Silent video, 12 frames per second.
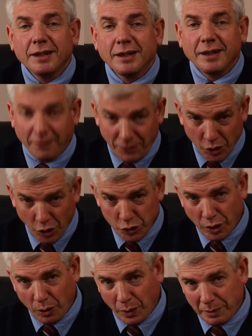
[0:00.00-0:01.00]
If you go
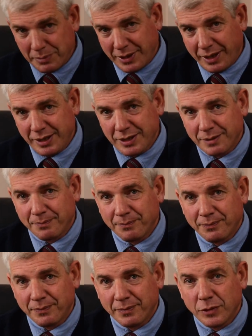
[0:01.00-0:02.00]
to our website,
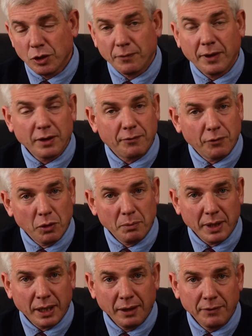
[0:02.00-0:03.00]
you'll find a form
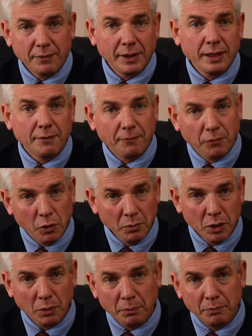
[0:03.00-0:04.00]
there. If you fill in the form,
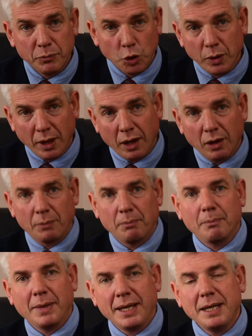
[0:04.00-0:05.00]
you'll join our
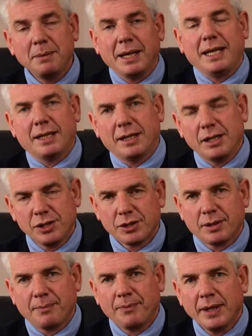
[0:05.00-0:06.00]
emailing list,
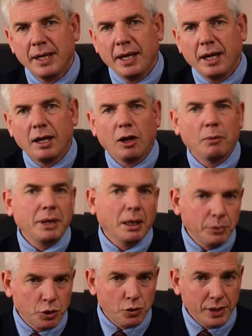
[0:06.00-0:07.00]
and I'll be
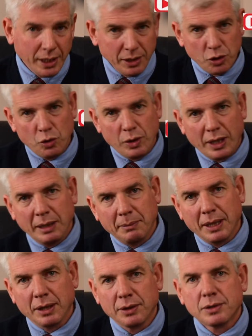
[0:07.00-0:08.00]
able to send you
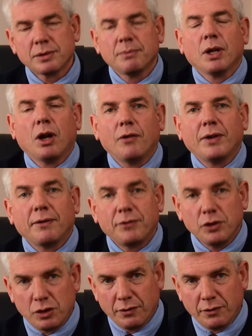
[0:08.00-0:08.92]
emails of our future